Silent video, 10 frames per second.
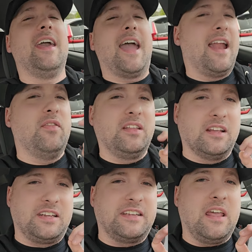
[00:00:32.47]
And I think
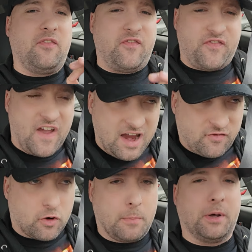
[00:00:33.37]
this is a
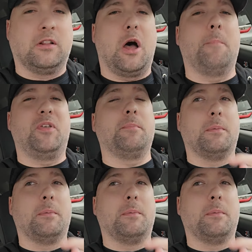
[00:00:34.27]
favorable update.